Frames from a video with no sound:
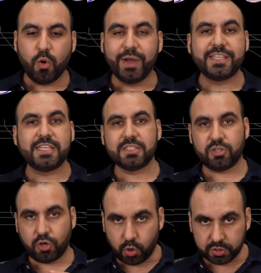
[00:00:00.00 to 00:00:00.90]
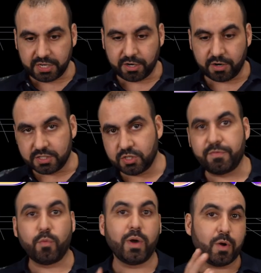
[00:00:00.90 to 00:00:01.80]
which is Hostinger. So if
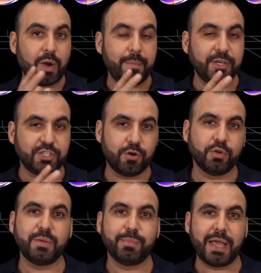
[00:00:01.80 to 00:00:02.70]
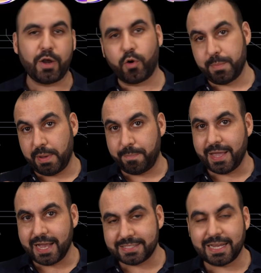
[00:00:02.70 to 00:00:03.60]
you want to grab a shared hosting plan or a B P
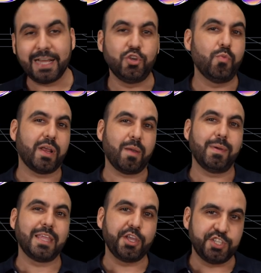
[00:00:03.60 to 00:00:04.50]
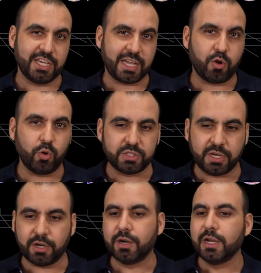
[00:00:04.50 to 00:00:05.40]
S, I do recommend that you check out
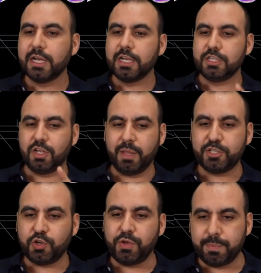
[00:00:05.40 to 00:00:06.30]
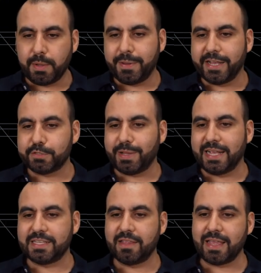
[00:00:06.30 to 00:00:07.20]
Hostinger. So let me show you the B P S
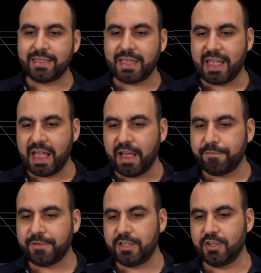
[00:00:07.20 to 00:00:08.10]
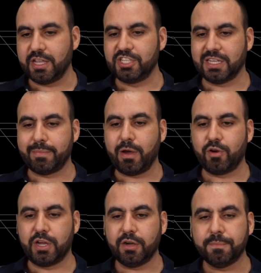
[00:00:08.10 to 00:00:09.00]
plans that they have, and you can check them out
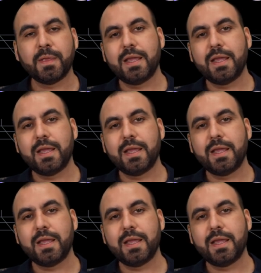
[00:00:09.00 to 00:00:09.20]
here